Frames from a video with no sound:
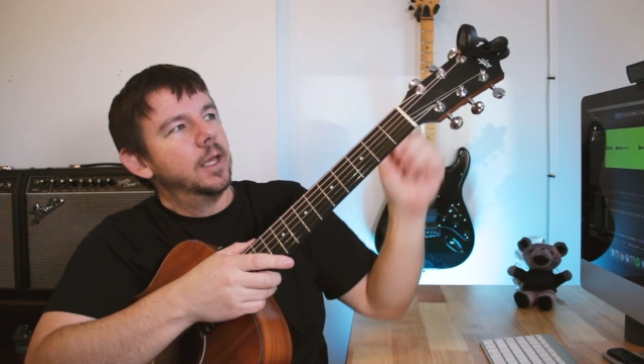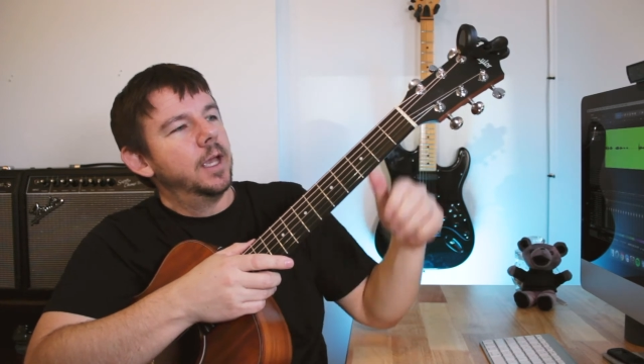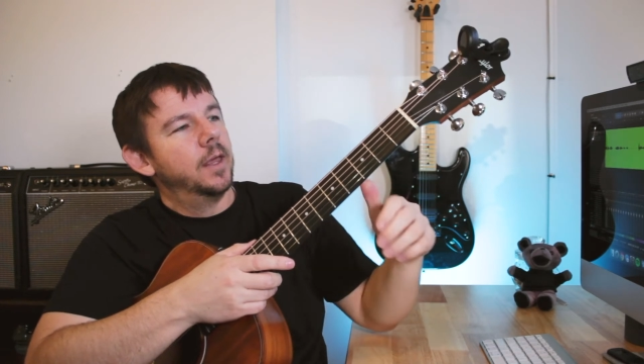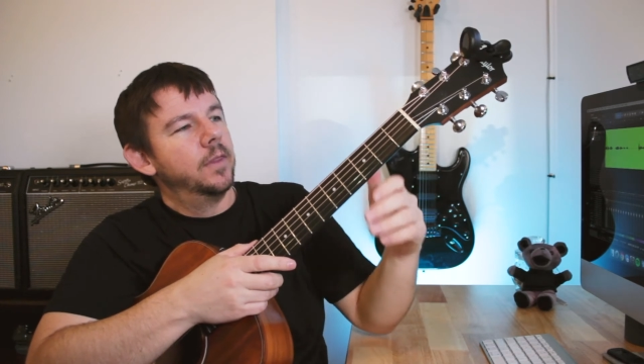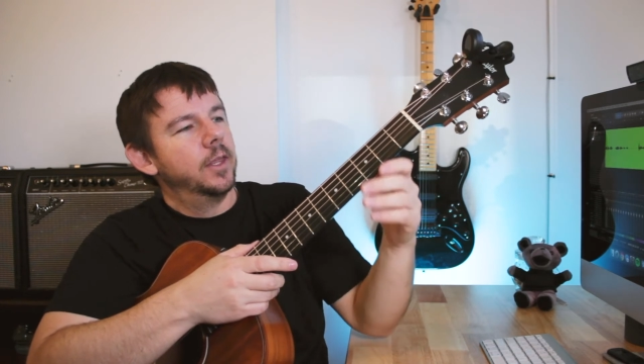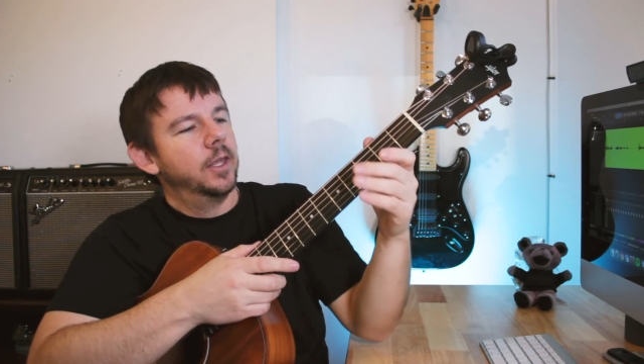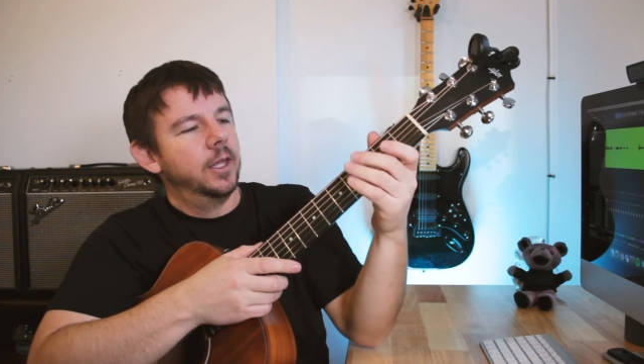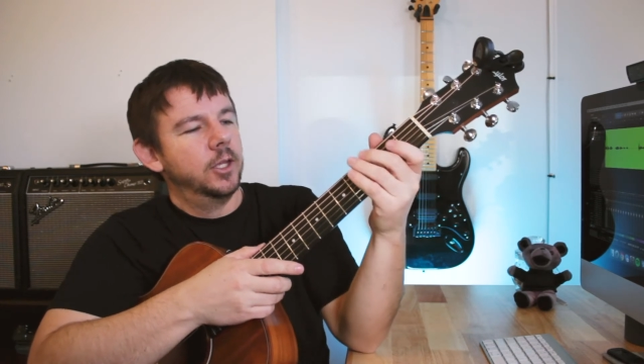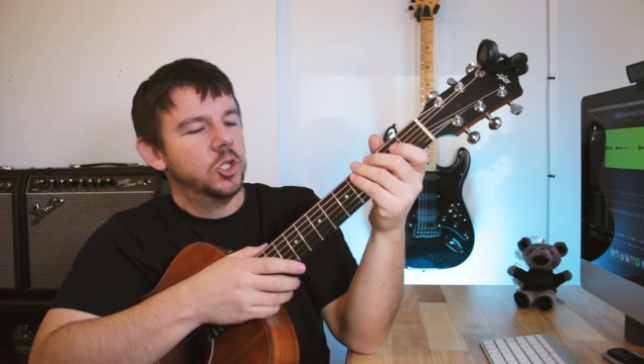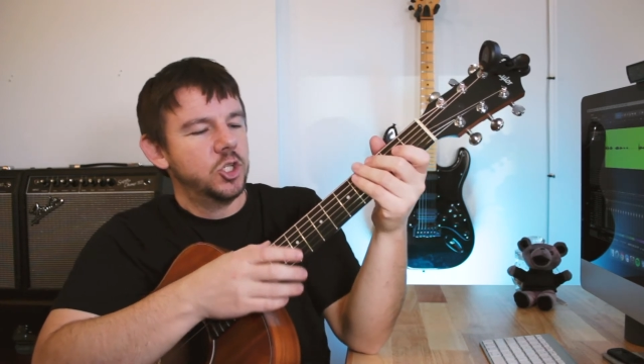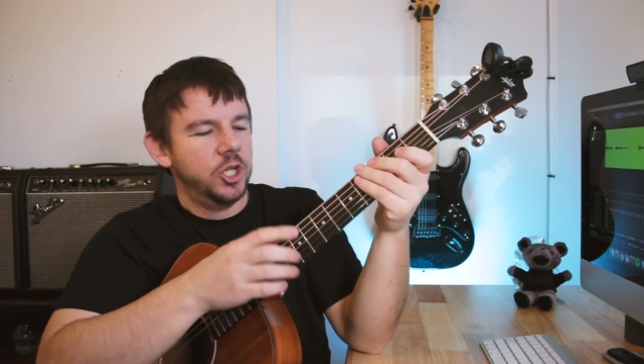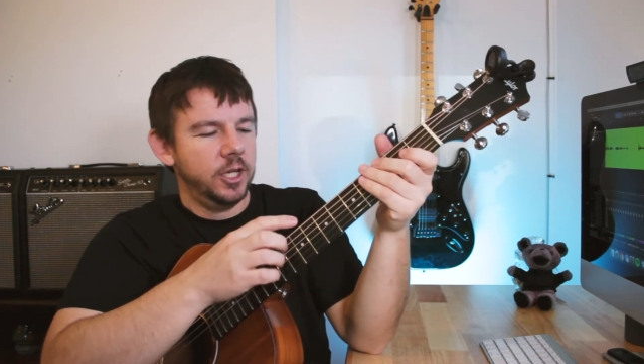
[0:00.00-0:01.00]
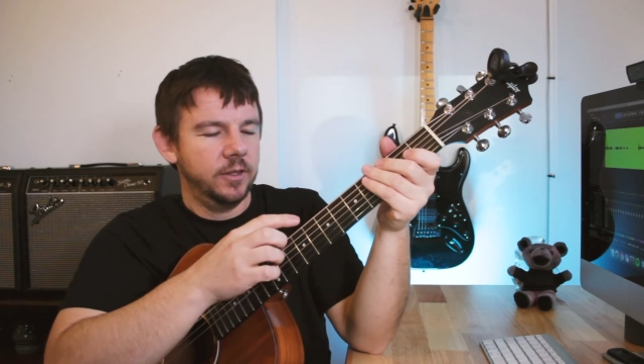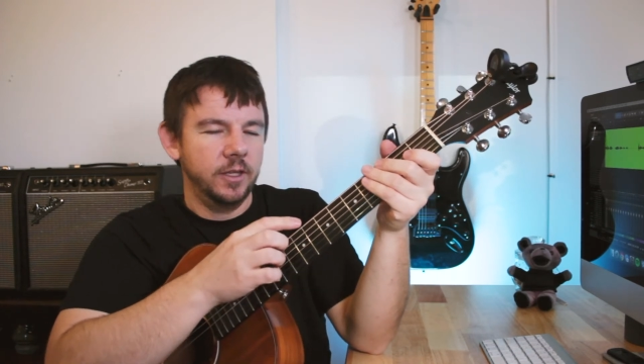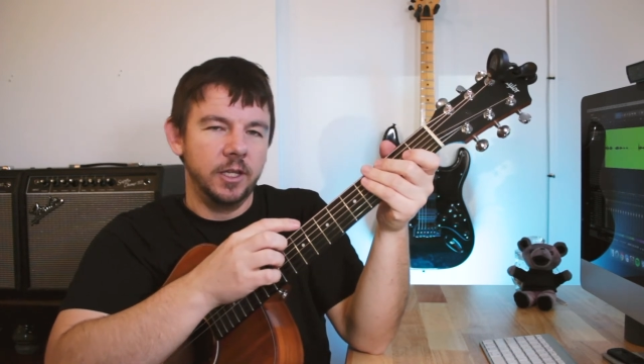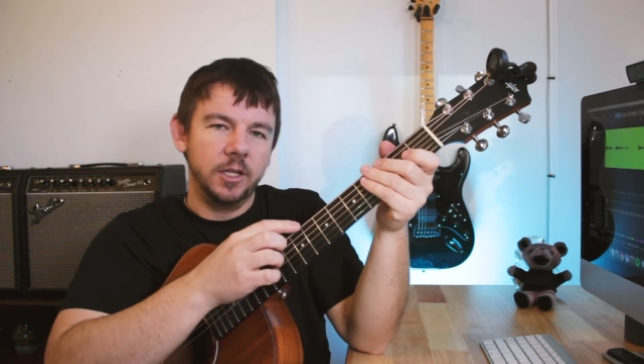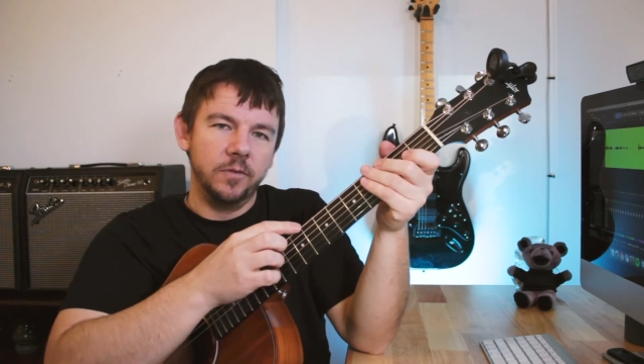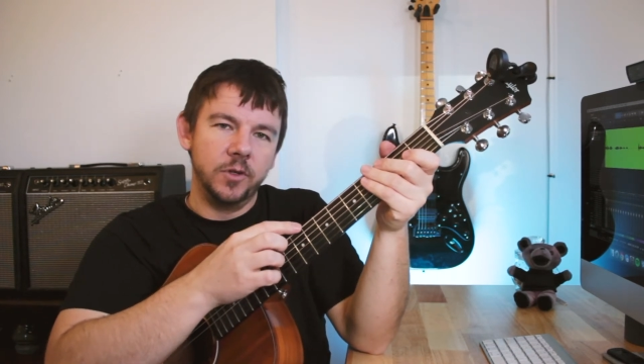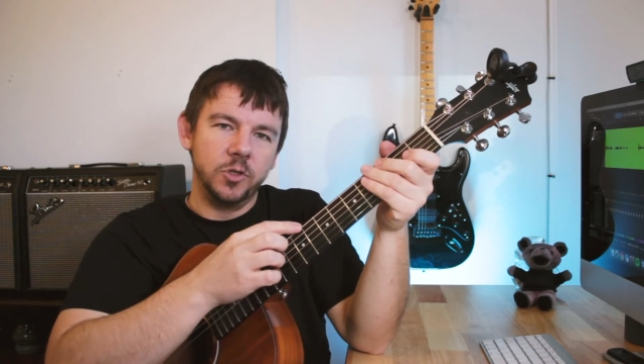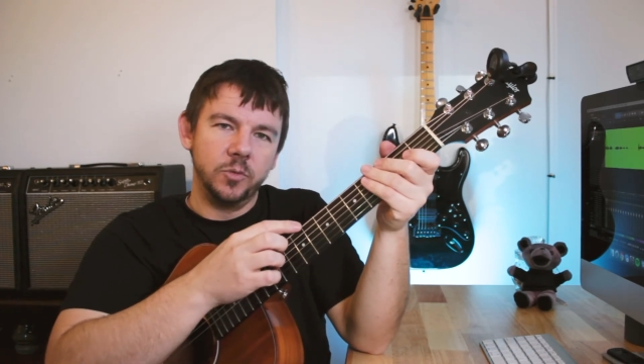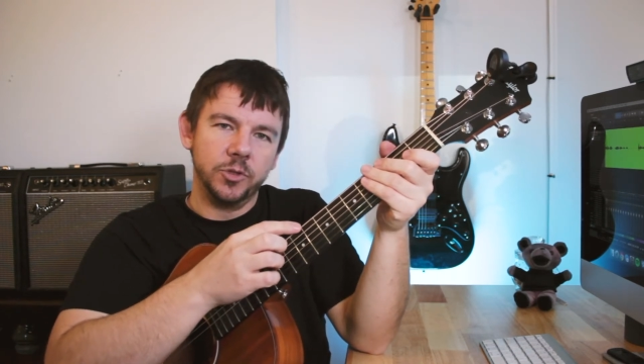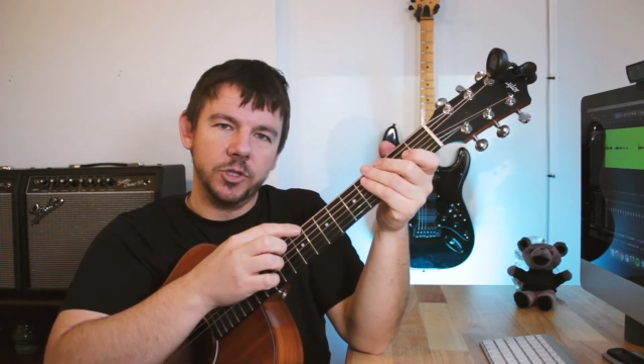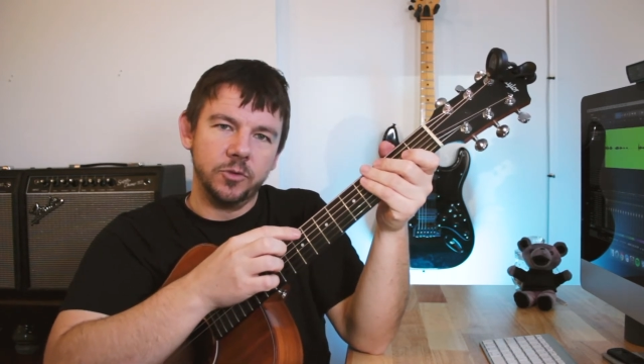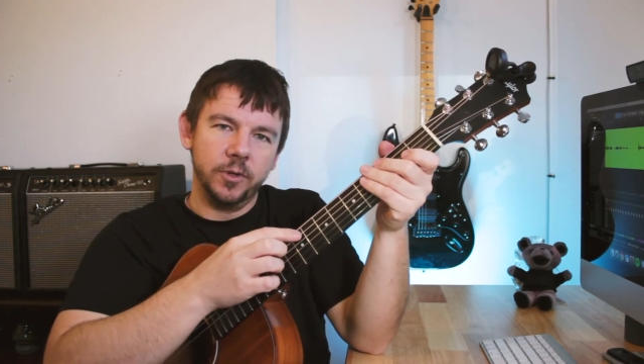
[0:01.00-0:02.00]
and then check the
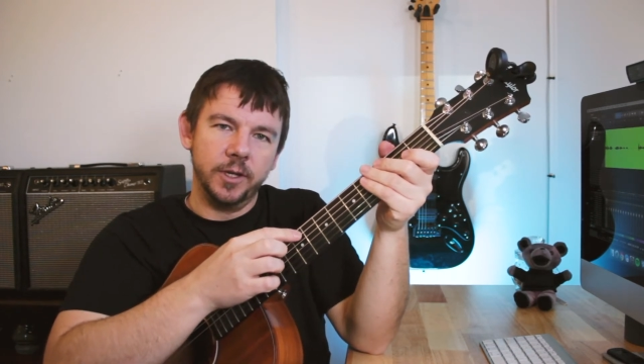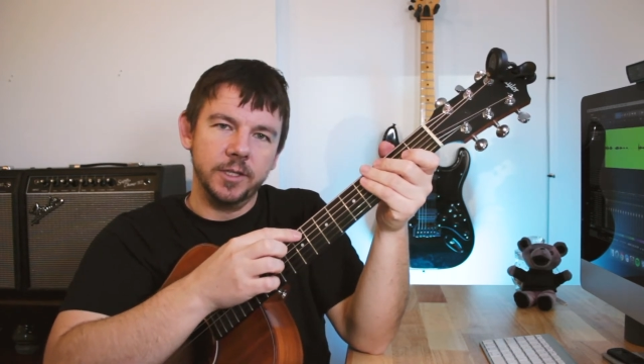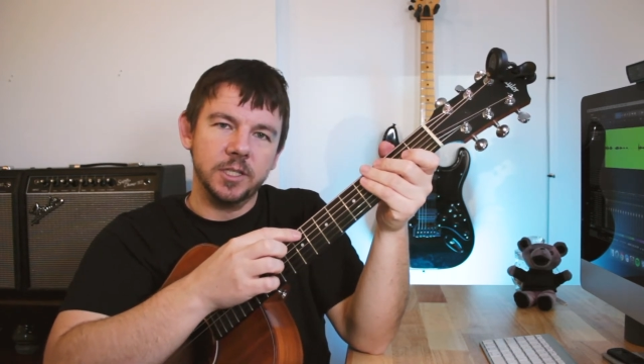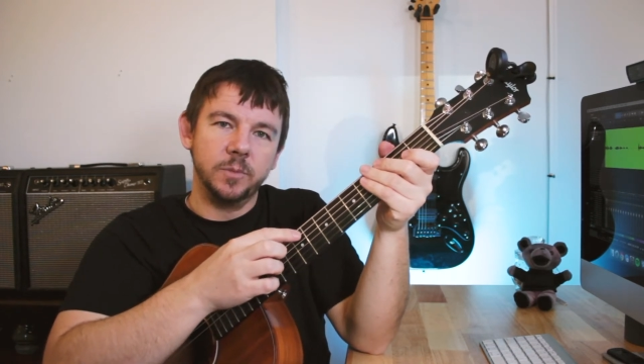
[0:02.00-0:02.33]
individual strings